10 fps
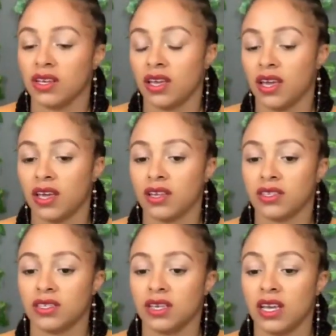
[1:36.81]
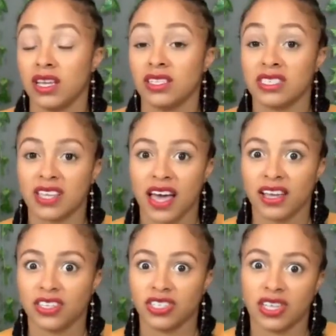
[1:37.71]
and insight
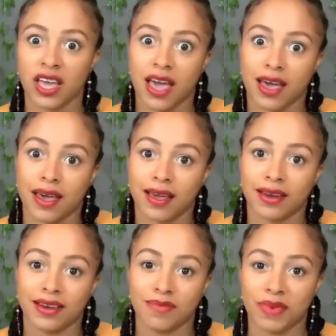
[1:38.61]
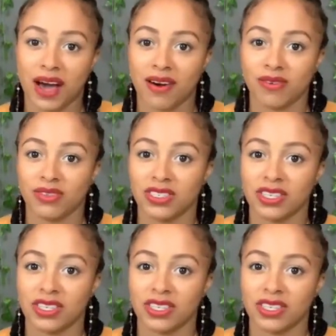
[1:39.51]
she had about